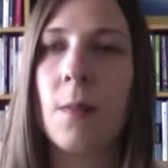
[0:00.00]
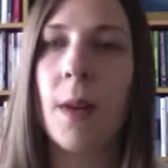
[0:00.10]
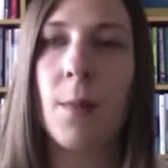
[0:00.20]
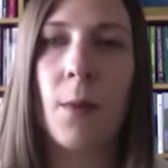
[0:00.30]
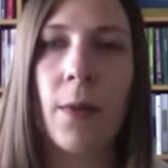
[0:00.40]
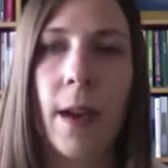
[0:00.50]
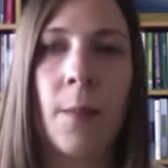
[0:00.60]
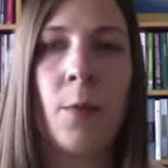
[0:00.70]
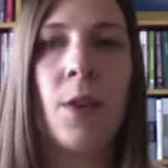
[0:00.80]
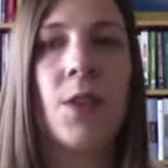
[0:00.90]
by both
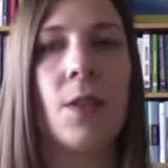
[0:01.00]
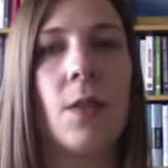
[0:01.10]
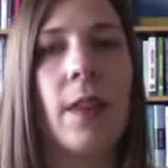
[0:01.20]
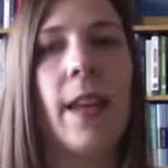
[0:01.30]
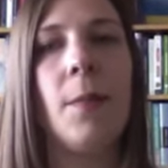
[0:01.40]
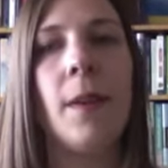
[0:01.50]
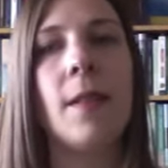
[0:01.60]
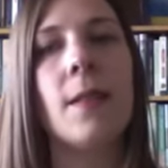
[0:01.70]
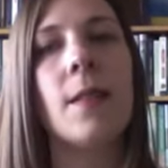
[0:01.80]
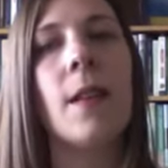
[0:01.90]
Aboriginal
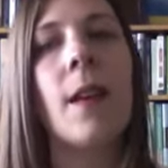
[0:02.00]
claimants